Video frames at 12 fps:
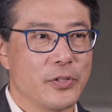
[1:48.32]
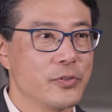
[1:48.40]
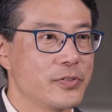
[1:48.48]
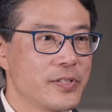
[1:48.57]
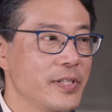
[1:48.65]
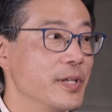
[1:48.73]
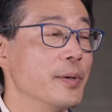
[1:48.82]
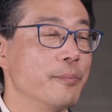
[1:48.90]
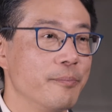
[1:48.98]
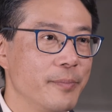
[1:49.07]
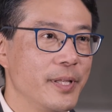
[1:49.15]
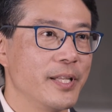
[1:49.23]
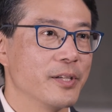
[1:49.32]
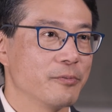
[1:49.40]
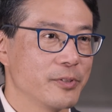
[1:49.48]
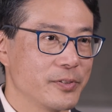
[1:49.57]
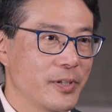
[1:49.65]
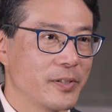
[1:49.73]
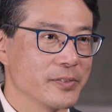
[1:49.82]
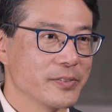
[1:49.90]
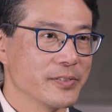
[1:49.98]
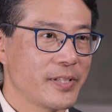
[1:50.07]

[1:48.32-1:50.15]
you see immediate results,